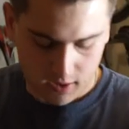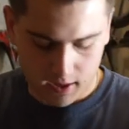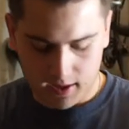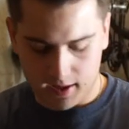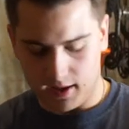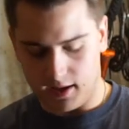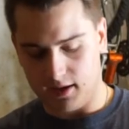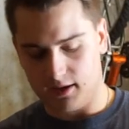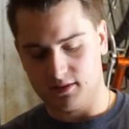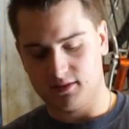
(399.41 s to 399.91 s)

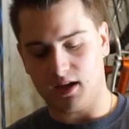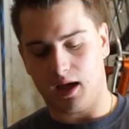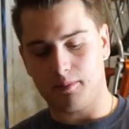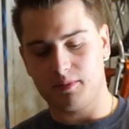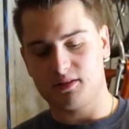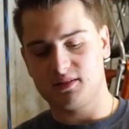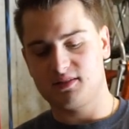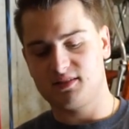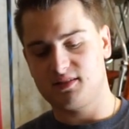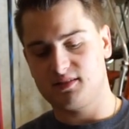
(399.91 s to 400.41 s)
a
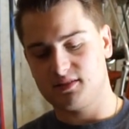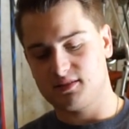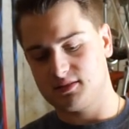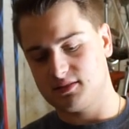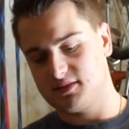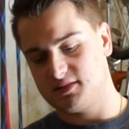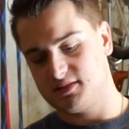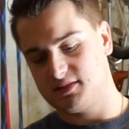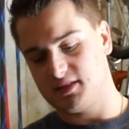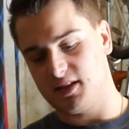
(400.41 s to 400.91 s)
Dobyns
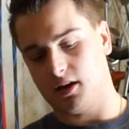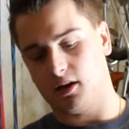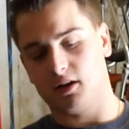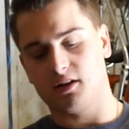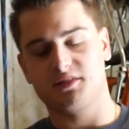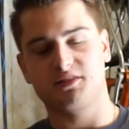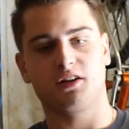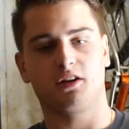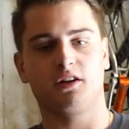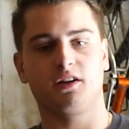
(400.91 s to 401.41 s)

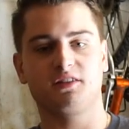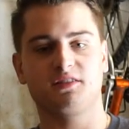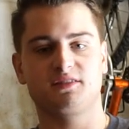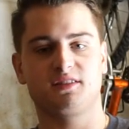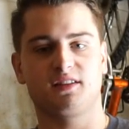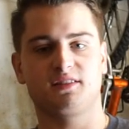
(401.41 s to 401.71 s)
Sierra series.